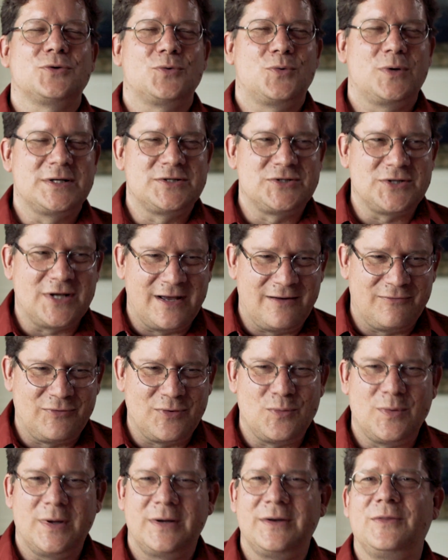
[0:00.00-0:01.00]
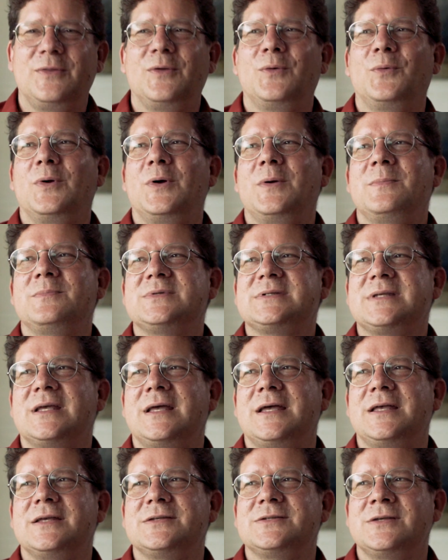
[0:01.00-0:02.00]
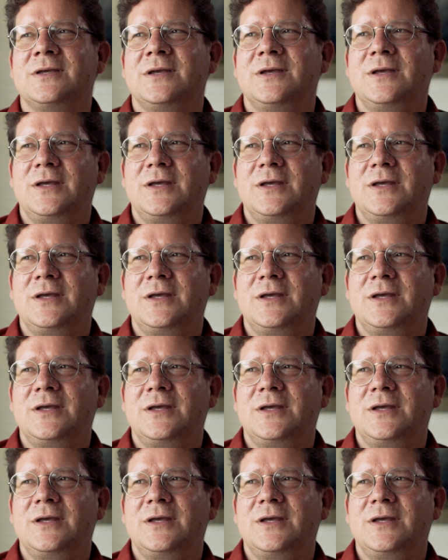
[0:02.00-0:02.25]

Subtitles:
which everyone in the room says,